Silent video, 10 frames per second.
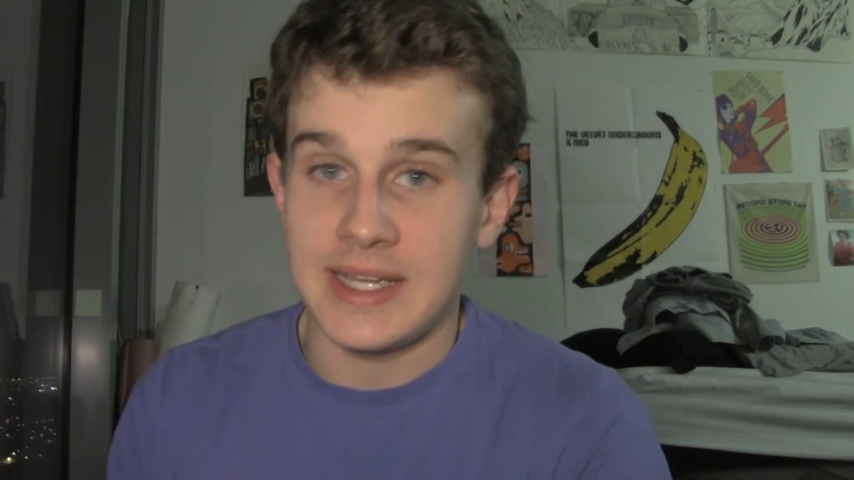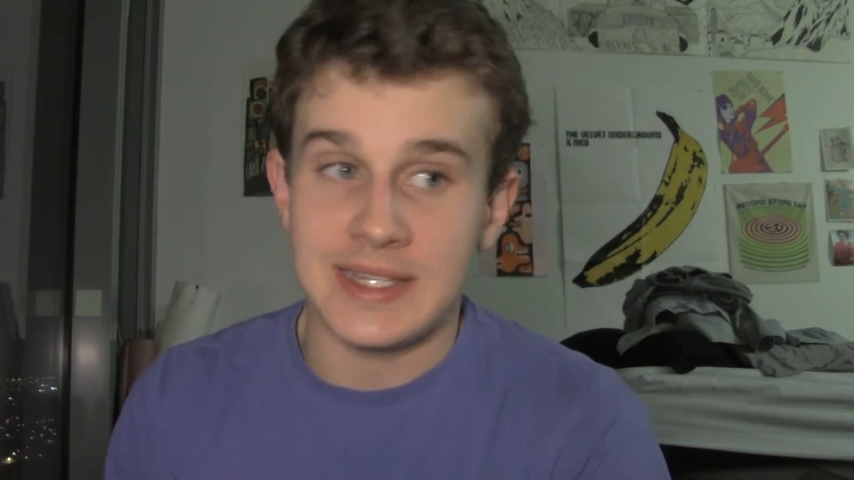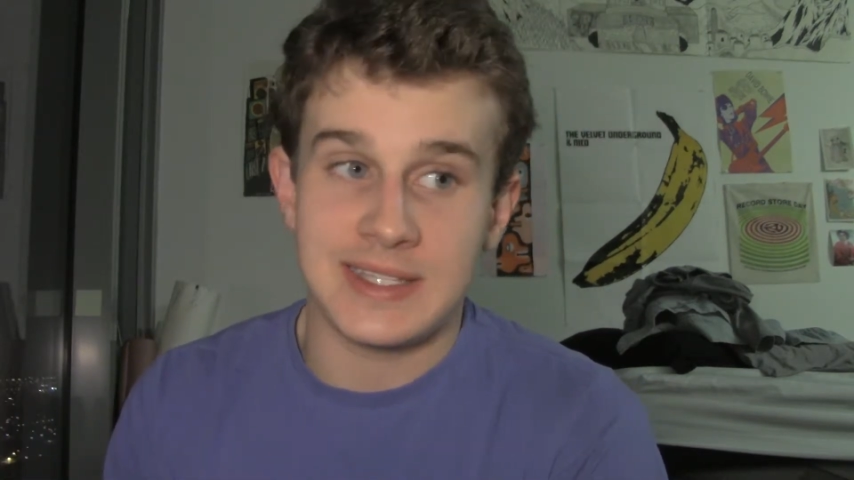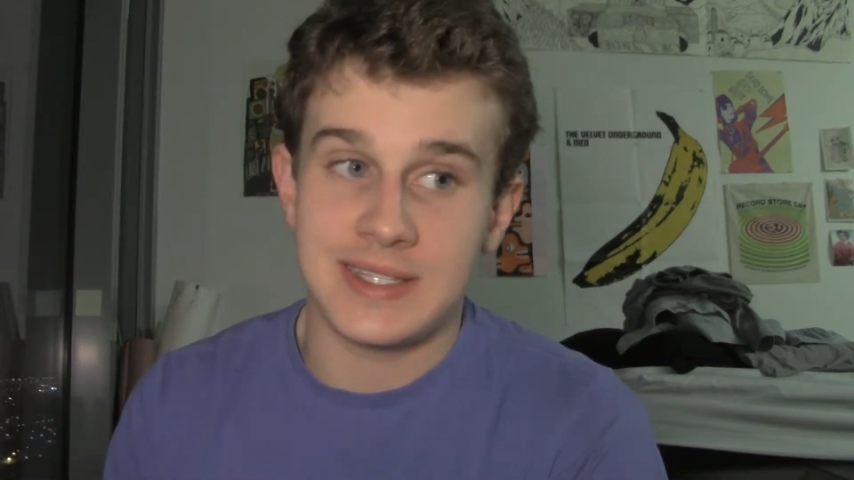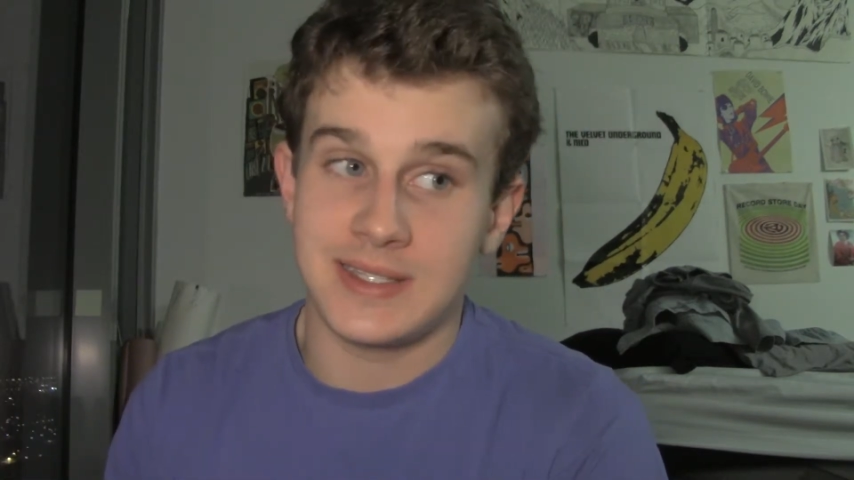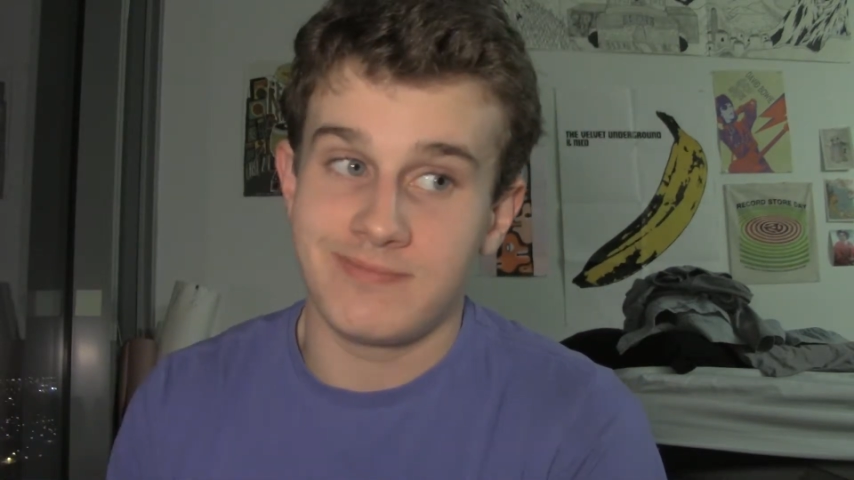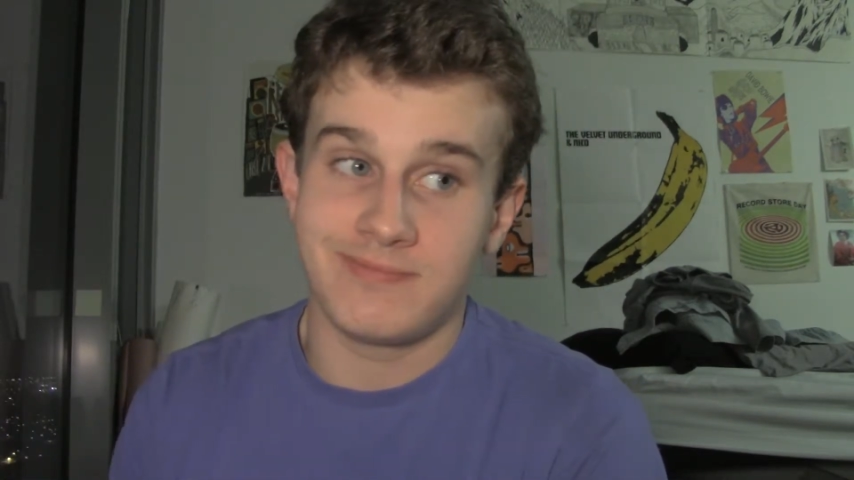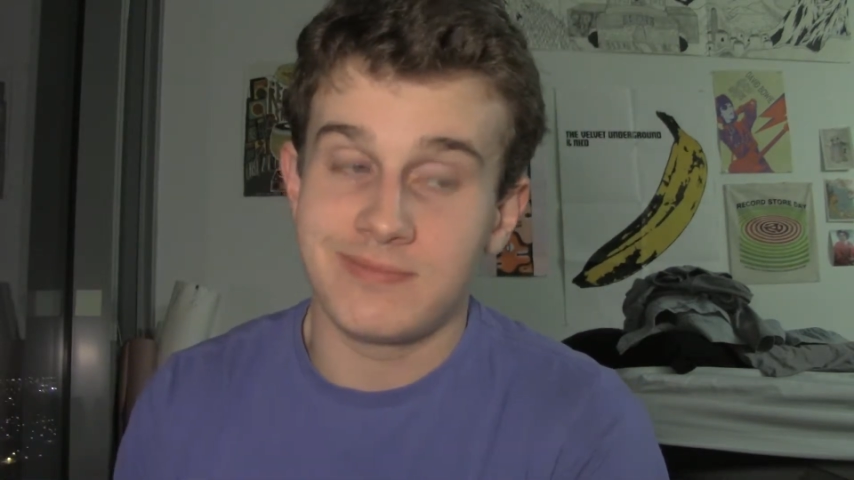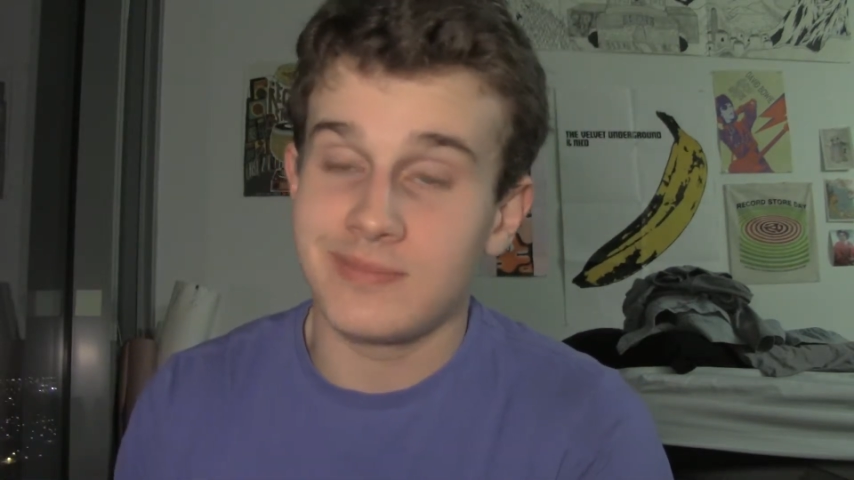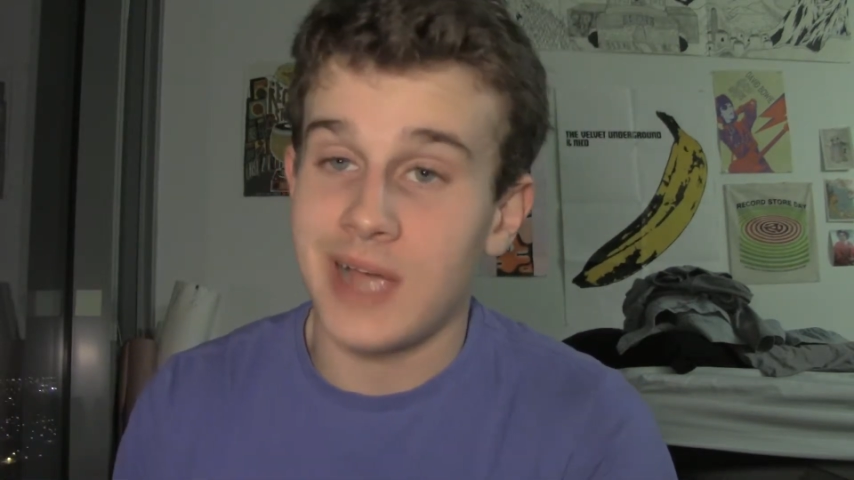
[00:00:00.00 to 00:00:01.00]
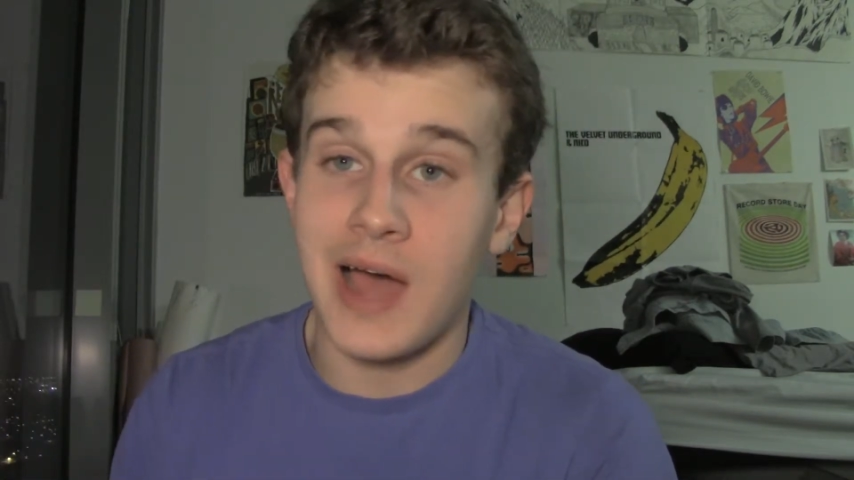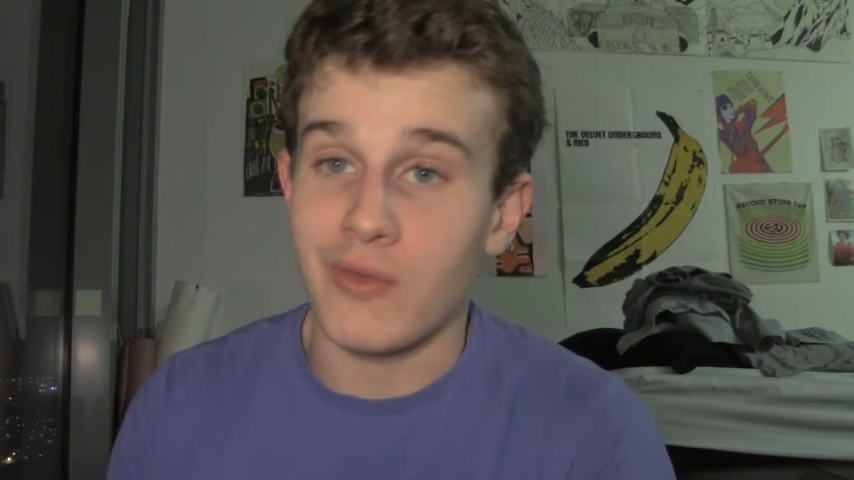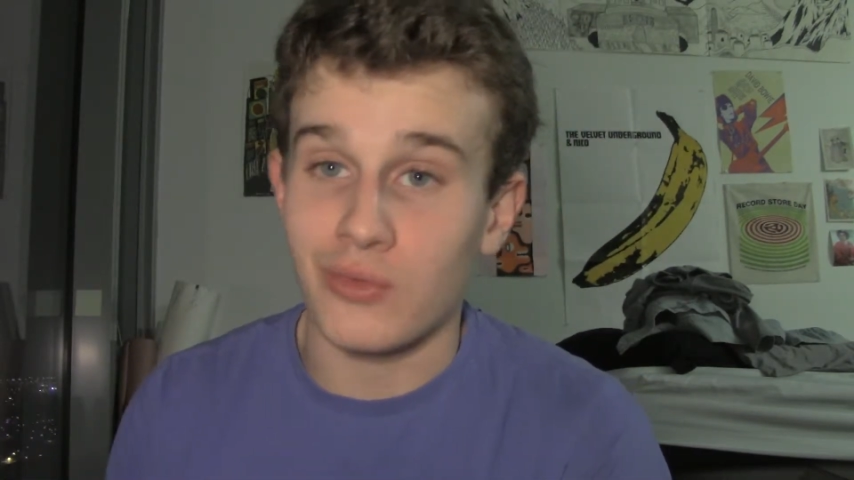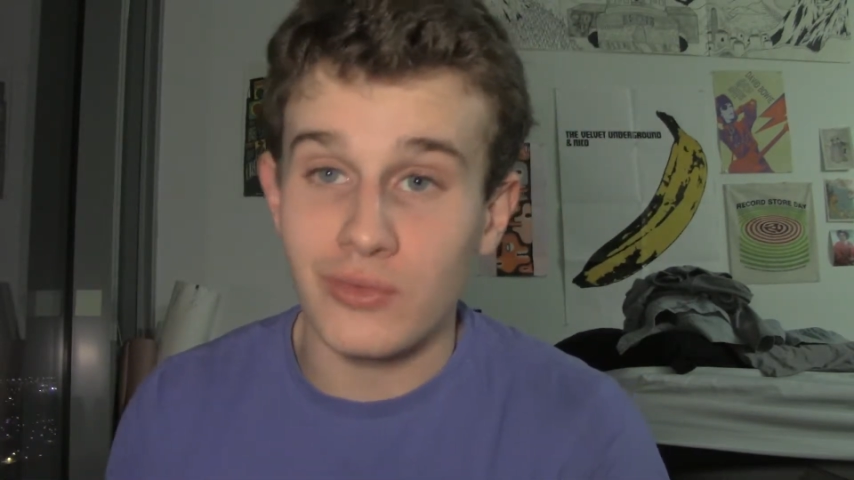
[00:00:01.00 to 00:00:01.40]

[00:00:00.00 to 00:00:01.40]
It's a